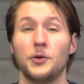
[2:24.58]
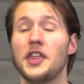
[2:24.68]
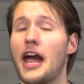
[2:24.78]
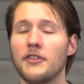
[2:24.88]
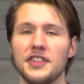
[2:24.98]

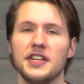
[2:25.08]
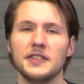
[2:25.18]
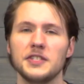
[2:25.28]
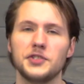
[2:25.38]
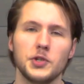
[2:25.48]
With
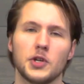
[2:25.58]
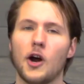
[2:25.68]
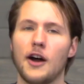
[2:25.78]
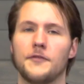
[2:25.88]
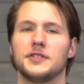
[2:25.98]
everything this
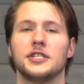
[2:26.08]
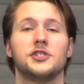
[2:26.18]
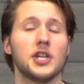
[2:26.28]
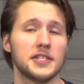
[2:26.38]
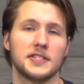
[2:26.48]
tuner offers
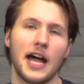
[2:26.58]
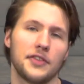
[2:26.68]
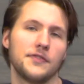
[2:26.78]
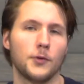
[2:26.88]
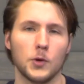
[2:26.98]
at just
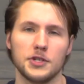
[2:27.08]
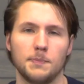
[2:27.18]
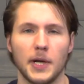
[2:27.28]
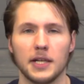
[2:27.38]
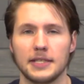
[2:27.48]
south of four
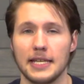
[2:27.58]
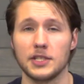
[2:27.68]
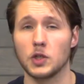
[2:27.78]
hundred bucks, it's a